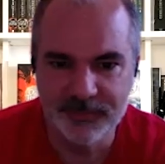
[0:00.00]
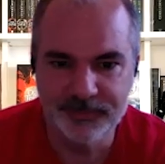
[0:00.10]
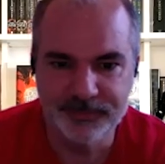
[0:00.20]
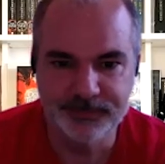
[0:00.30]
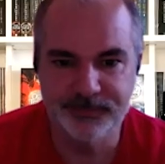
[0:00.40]

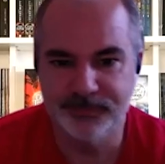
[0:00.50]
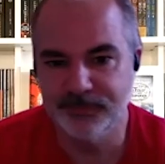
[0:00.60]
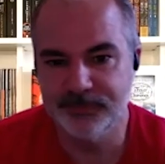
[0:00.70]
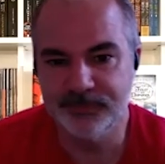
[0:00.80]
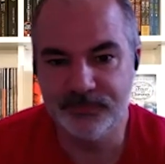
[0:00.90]

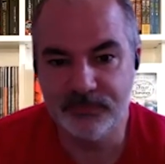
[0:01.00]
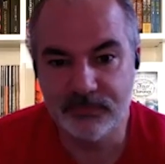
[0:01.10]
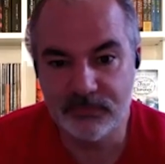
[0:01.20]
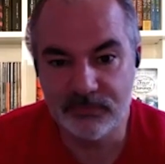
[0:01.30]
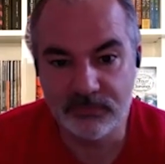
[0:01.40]

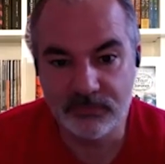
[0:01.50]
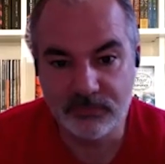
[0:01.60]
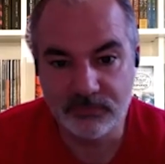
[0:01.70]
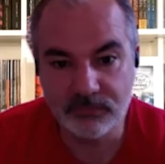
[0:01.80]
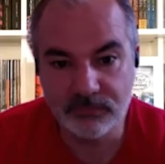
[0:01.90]

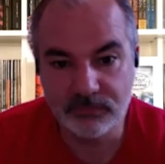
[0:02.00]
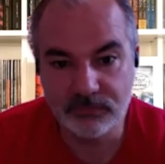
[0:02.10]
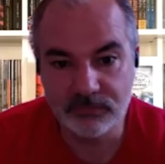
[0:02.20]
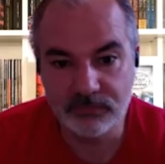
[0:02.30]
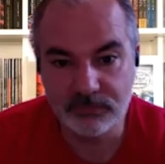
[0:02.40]

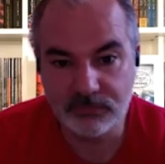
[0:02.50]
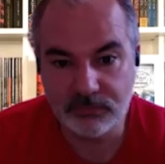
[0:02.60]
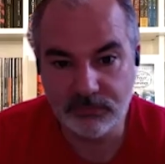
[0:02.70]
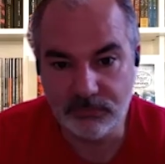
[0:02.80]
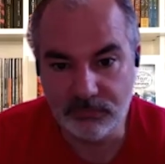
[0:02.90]

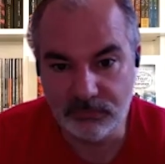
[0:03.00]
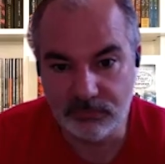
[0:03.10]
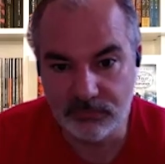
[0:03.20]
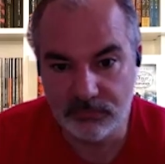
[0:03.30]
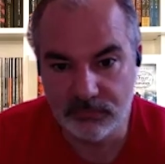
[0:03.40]

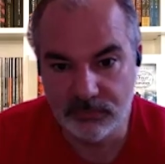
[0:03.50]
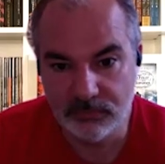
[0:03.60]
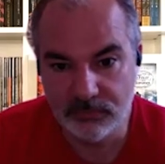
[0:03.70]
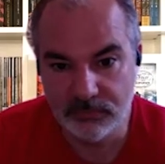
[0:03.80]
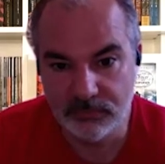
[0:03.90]

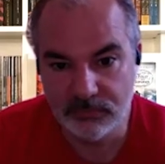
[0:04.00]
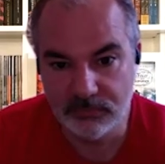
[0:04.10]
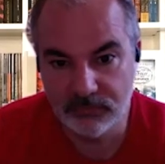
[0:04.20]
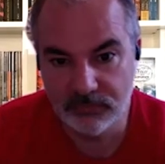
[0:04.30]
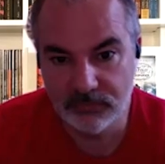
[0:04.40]

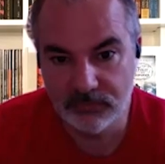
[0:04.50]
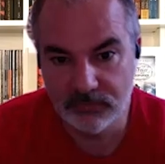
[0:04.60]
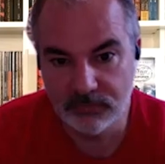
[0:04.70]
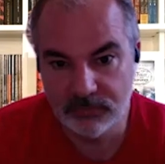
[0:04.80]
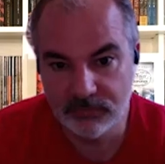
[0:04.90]

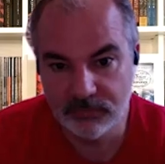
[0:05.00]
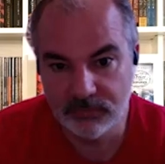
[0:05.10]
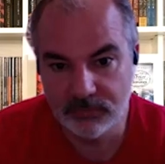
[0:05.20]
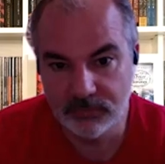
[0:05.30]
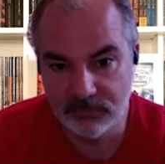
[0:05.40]

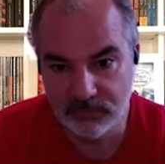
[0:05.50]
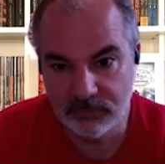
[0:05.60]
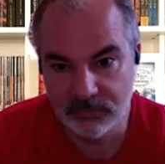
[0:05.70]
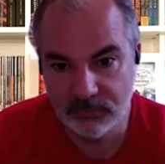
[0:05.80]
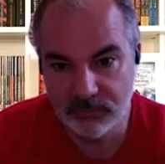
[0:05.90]

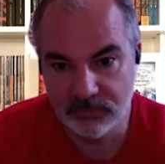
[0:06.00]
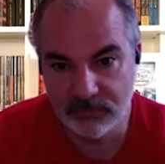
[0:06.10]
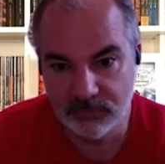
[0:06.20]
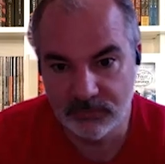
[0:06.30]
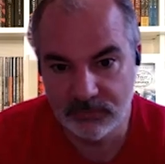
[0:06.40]

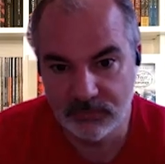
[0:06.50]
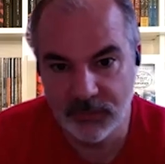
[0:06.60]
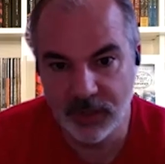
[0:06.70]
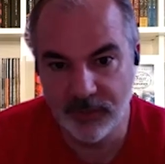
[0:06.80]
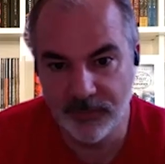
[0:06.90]

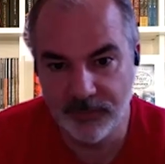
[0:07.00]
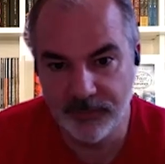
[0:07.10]
[no speech]